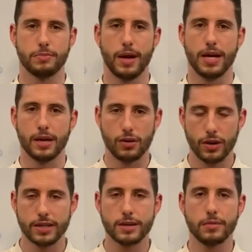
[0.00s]
but it
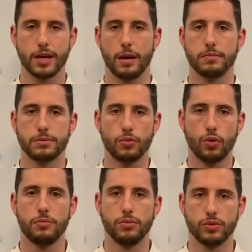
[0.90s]
increasingly becomes
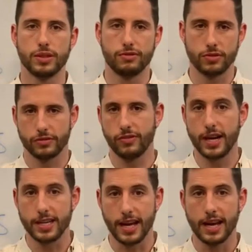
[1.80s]
more and more difficult to
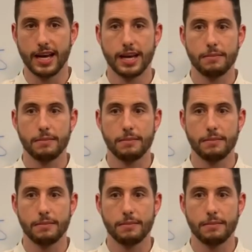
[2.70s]
find it